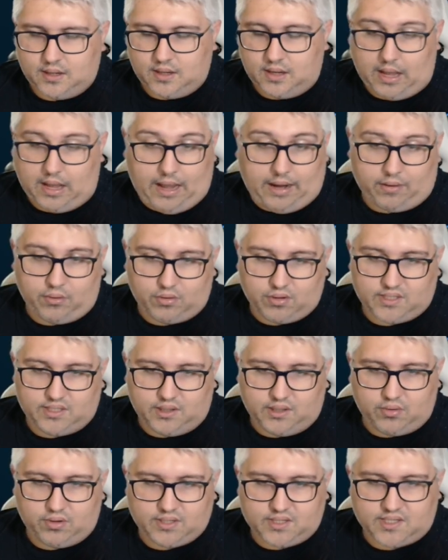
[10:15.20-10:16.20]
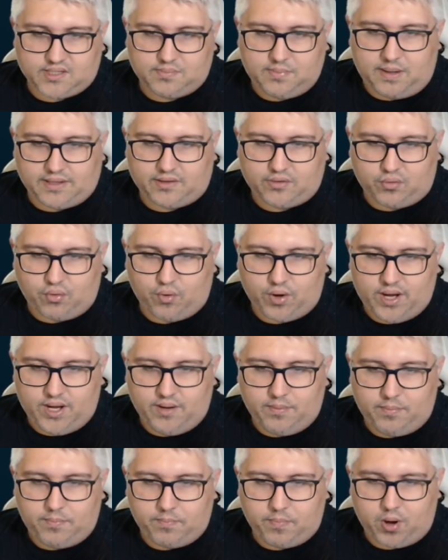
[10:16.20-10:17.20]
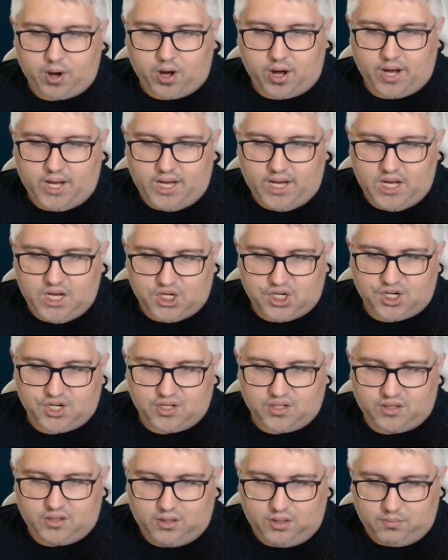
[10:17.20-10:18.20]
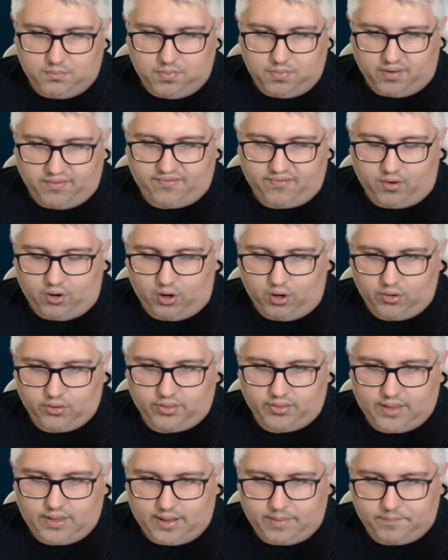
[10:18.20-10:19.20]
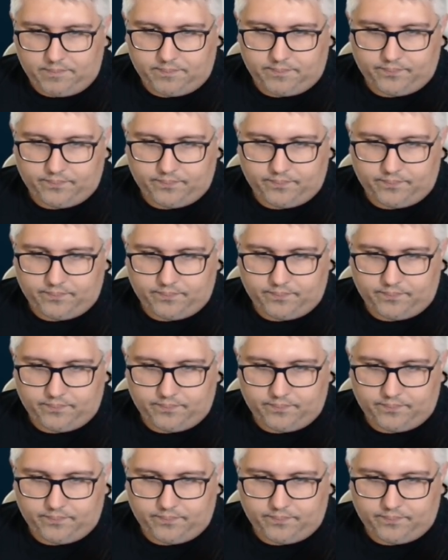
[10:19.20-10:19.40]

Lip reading: accuracy increases by 3 per each debuff on them.